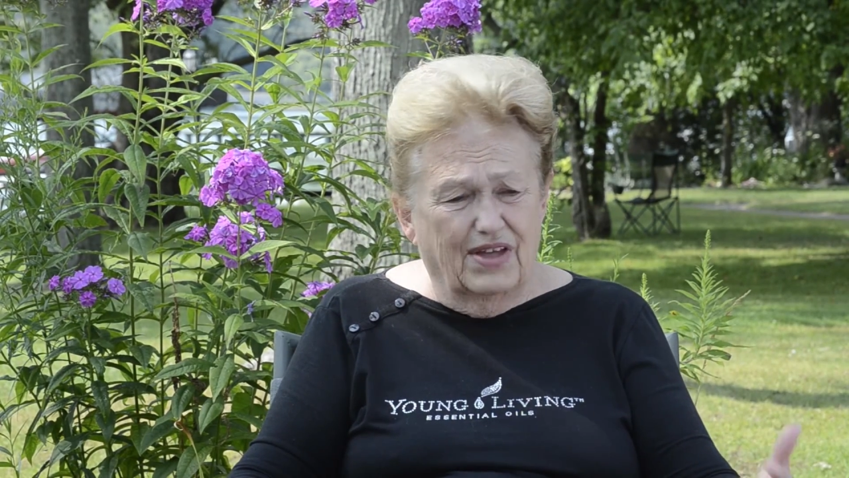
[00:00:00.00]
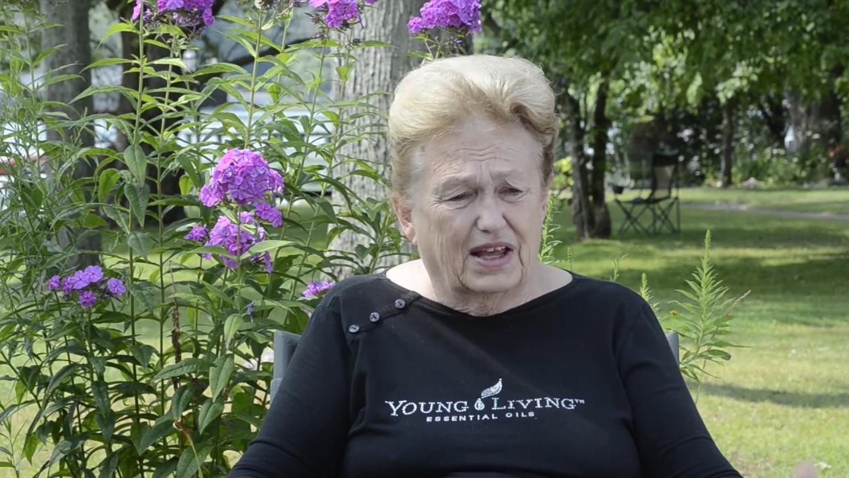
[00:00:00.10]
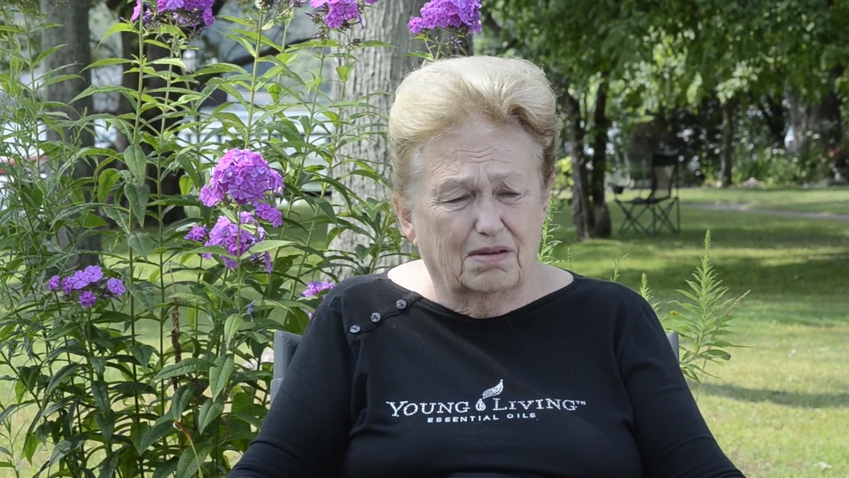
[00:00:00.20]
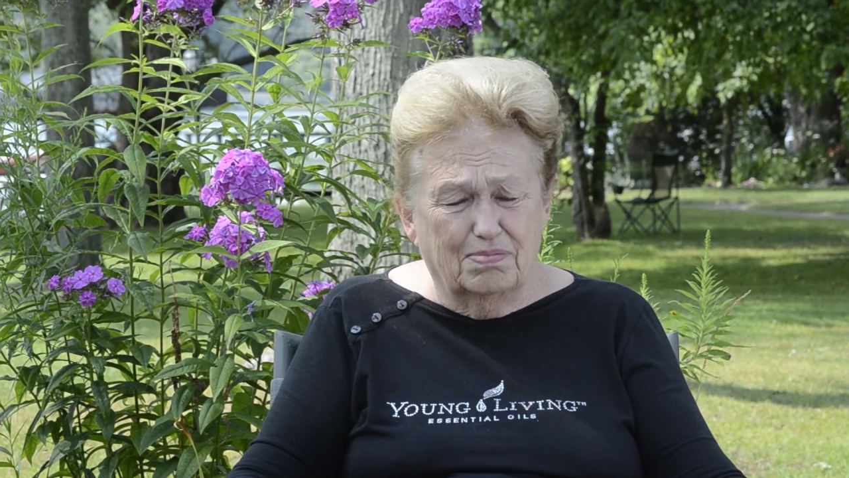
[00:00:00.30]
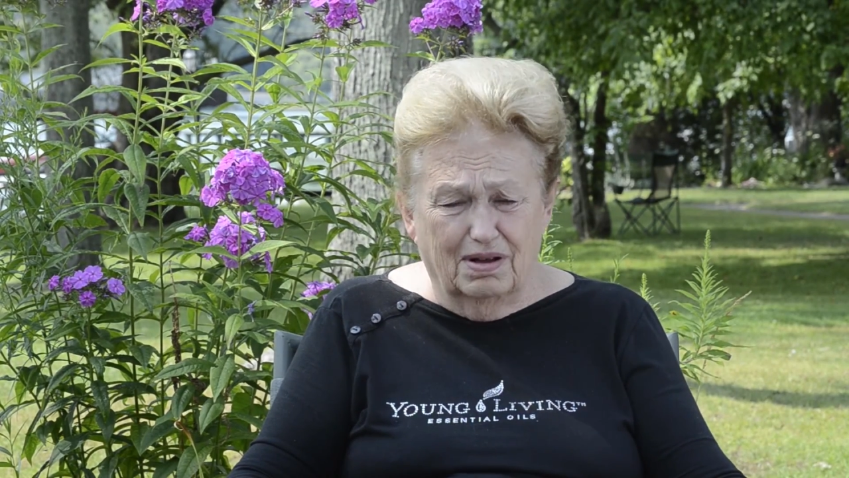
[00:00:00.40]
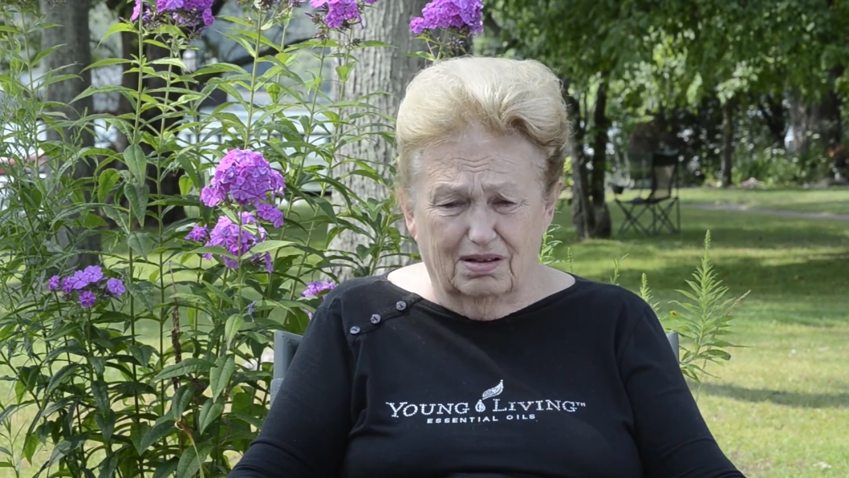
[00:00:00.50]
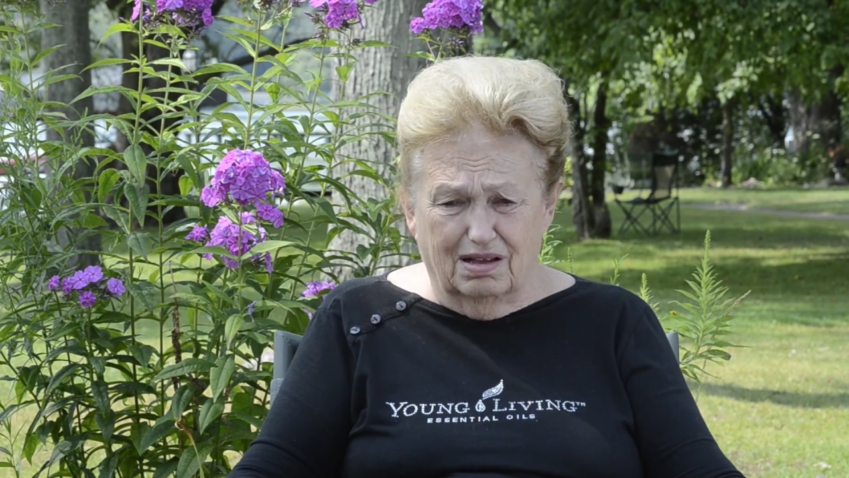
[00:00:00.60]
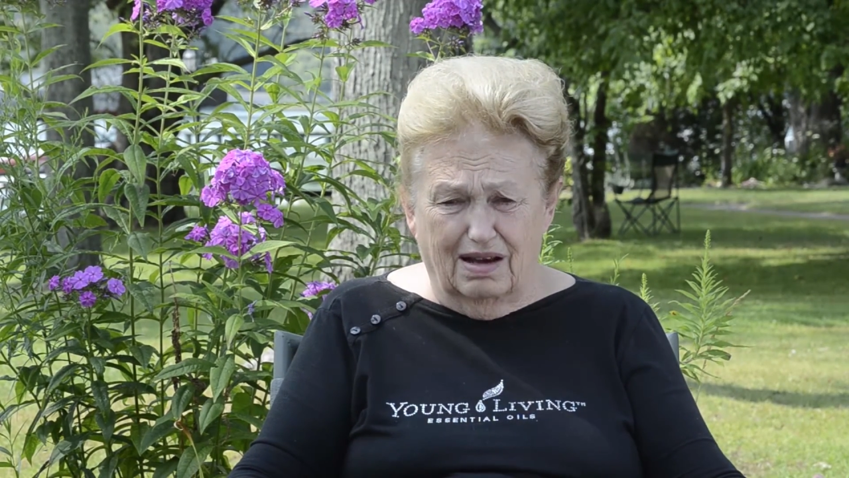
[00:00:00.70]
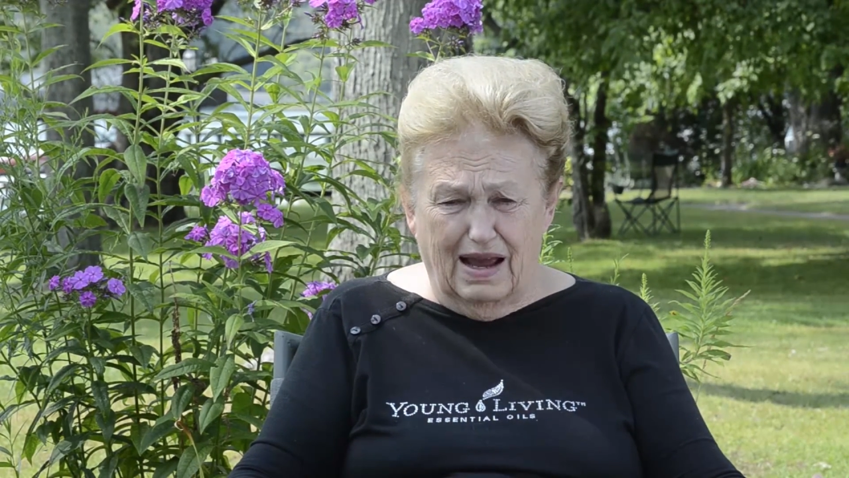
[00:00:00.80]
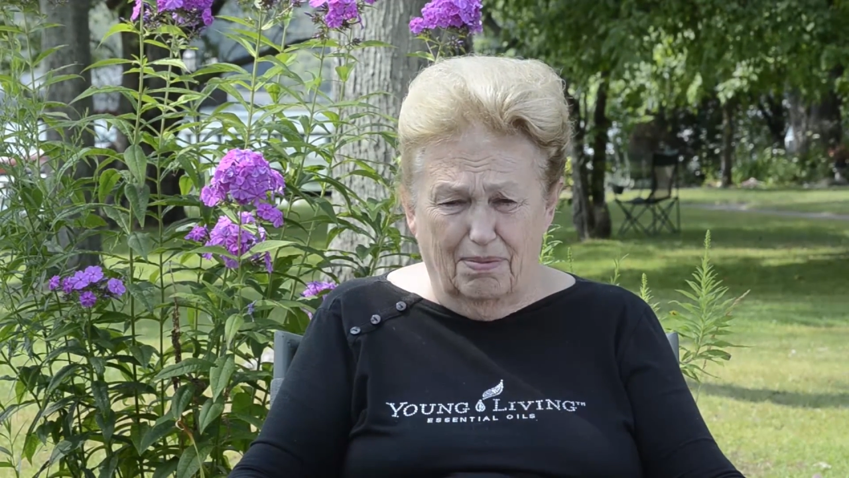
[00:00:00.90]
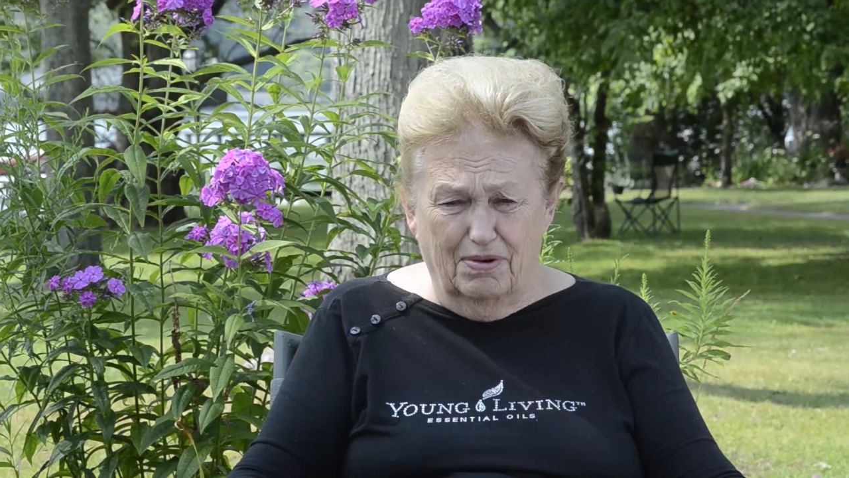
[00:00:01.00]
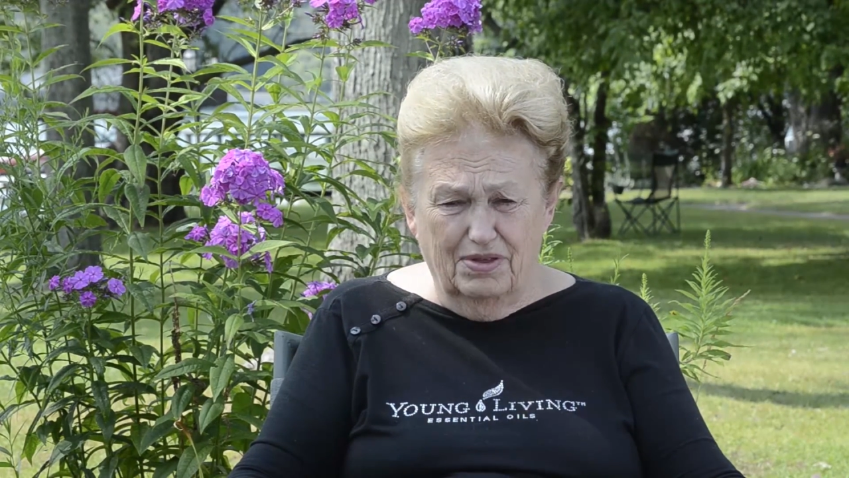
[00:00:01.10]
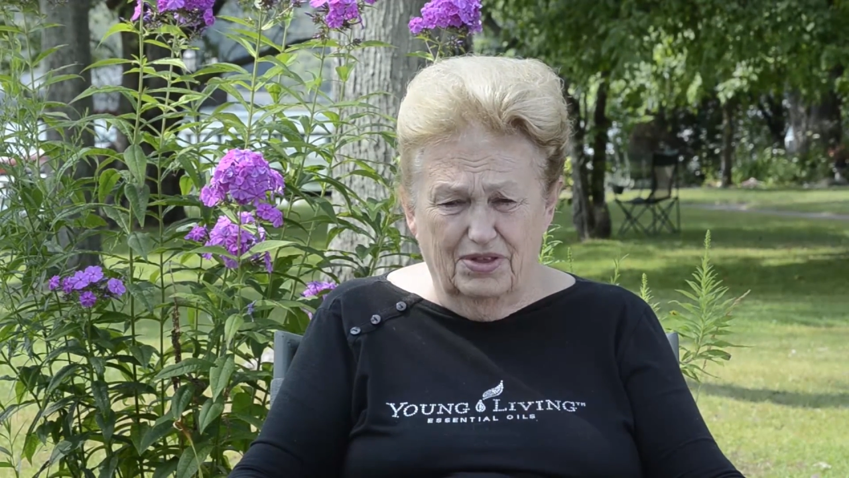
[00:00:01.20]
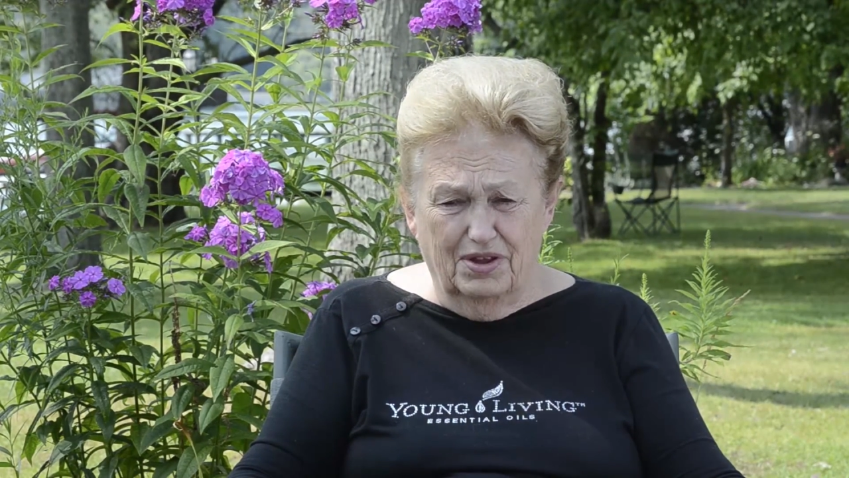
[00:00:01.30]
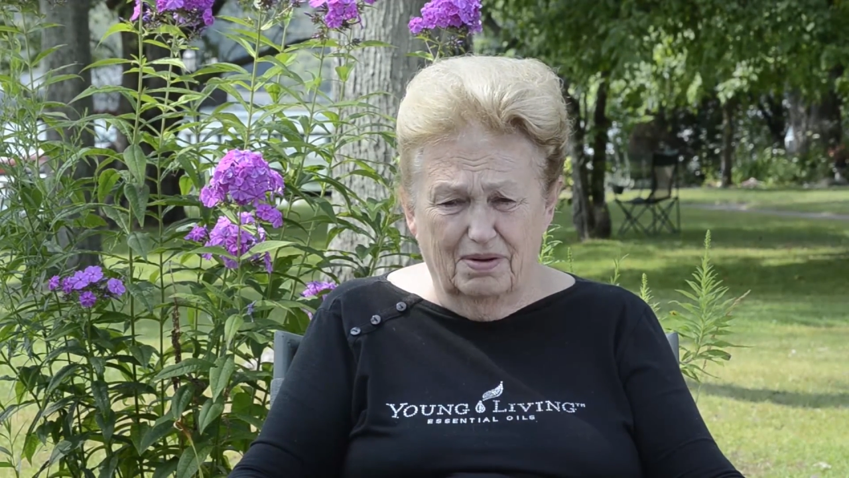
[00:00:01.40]
they can build a
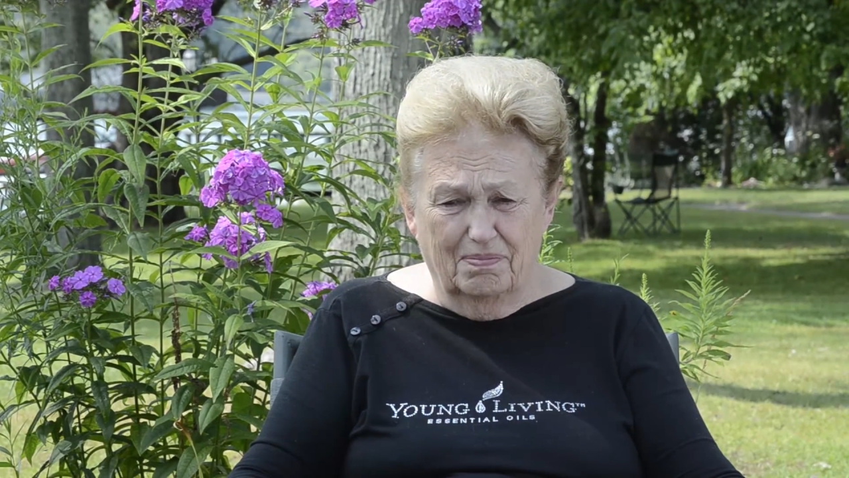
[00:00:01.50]
labyrinth,